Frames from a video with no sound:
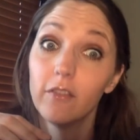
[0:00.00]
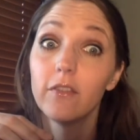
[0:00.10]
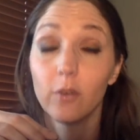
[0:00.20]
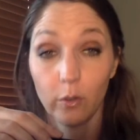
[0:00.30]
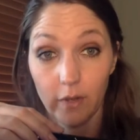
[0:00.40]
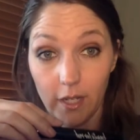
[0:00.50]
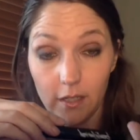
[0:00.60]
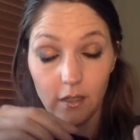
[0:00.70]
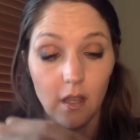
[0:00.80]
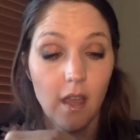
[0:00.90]
for real.
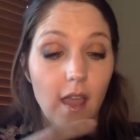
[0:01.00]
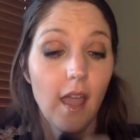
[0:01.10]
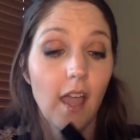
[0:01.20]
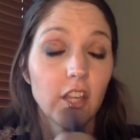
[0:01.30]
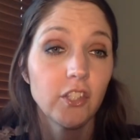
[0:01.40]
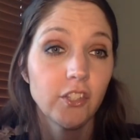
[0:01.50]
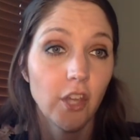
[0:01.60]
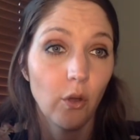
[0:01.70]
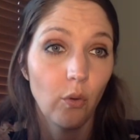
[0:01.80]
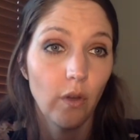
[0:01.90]

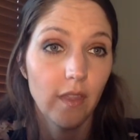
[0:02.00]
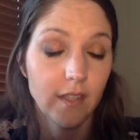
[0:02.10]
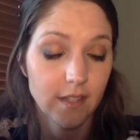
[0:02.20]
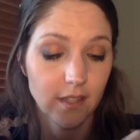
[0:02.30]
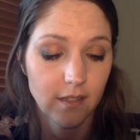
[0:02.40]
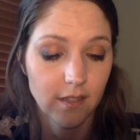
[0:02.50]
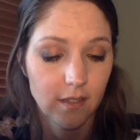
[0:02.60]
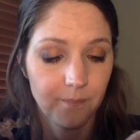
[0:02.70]
So this is